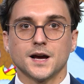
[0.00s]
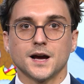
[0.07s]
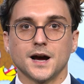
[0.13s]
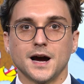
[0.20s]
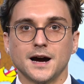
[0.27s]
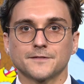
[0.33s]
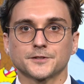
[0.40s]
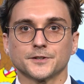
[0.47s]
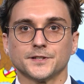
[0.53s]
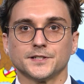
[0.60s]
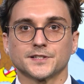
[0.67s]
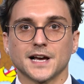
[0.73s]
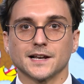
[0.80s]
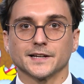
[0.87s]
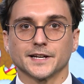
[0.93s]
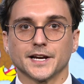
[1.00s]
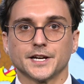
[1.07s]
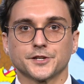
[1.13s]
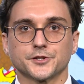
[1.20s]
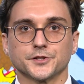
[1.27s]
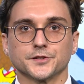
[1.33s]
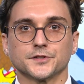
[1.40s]
After these
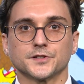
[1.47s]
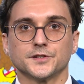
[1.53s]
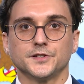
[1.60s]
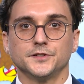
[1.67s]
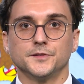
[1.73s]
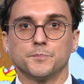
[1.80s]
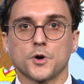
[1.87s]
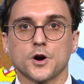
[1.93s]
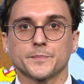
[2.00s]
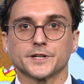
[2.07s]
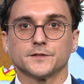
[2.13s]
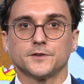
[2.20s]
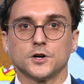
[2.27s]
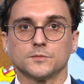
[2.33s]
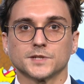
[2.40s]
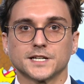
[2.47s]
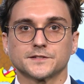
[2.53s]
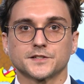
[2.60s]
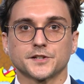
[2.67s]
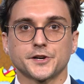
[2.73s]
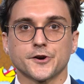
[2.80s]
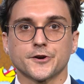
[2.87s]
allegations, the Department of Homeland
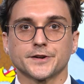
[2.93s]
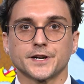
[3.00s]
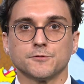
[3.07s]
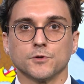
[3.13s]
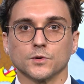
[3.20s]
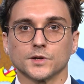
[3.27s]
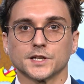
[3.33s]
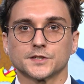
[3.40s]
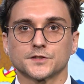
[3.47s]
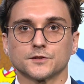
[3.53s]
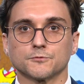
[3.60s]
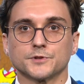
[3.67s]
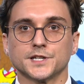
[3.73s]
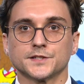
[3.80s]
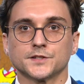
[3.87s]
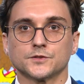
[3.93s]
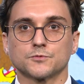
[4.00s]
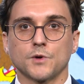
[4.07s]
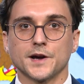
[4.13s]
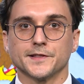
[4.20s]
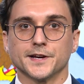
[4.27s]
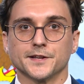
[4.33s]
Security will list the reasons
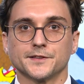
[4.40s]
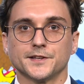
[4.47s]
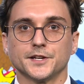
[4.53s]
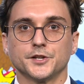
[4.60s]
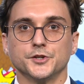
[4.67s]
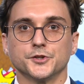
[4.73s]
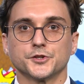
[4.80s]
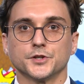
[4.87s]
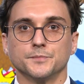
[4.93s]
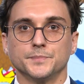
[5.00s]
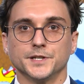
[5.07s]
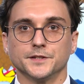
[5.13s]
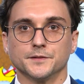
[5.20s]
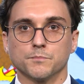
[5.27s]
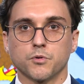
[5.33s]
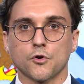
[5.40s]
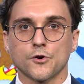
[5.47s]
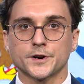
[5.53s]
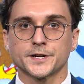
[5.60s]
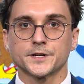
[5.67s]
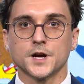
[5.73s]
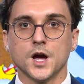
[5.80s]
why they think you should be
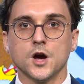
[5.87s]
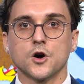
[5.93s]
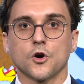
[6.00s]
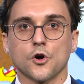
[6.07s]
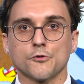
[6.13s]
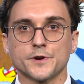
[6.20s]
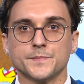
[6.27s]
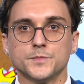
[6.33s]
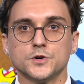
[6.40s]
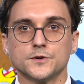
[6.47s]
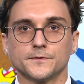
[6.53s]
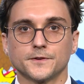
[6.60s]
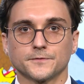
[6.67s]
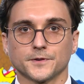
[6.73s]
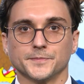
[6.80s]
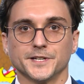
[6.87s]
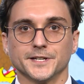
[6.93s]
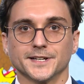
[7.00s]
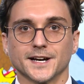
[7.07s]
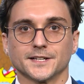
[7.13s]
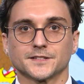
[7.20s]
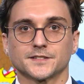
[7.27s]
deported or removed from the
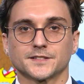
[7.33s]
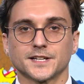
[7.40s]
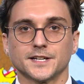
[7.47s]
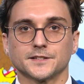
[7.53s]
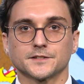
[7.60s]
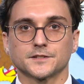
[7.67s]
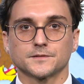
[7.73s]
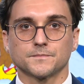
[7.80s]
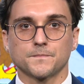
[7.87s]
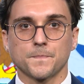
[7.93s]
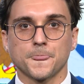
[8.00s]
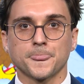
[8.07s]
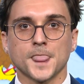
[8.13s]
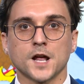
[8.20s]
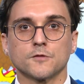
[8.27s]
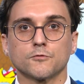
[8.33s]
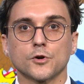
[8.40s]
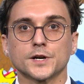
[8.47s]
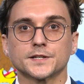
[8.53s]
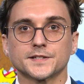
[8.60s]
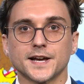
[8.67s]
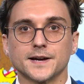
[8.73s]
United States. For
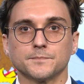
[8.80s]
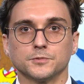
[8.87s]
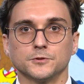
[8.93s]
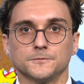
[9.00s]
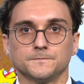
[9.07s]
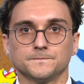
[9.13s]
example,